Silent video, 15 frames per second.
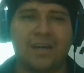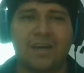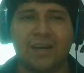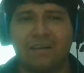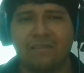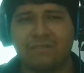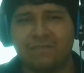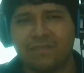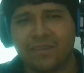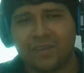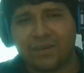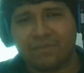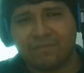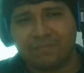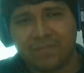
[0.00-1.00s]

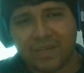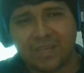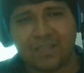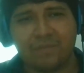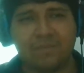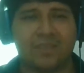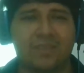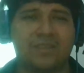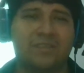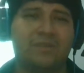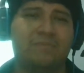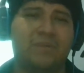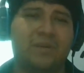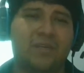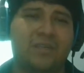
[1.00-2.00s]
After many
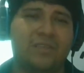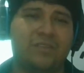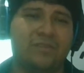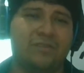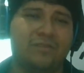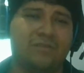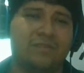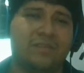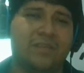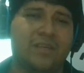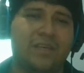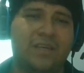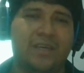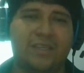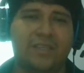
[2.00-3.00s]
participations
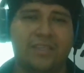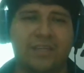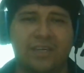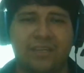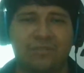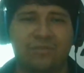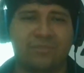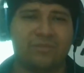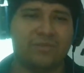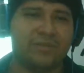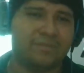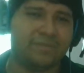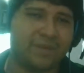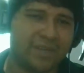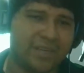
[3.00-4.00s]
and trying to
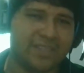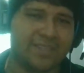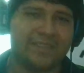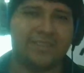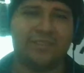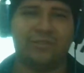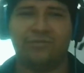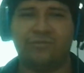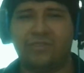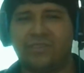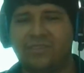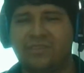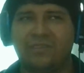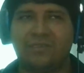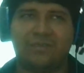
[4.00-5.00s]
motivate the
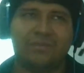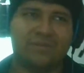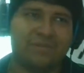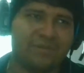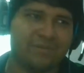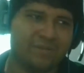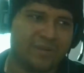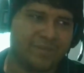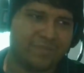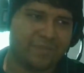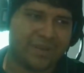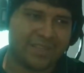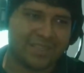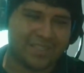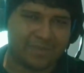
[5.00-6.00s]
students will
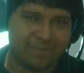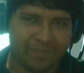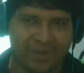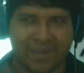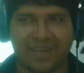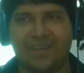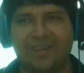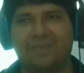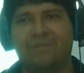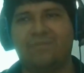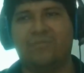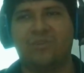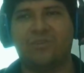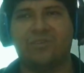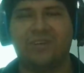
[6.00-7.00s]
participate
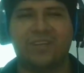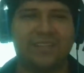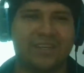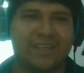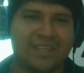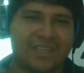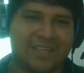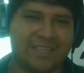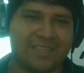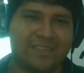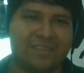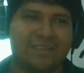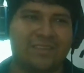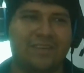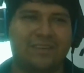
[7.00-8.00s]
more in the
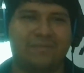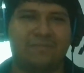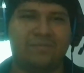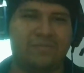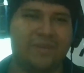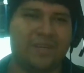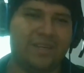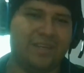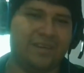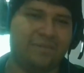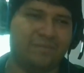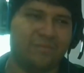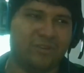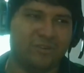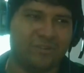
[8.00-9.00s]
class, that
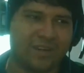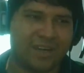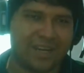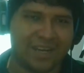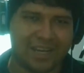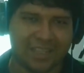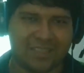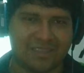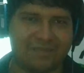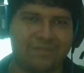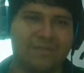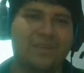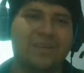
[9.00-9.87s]
being more active,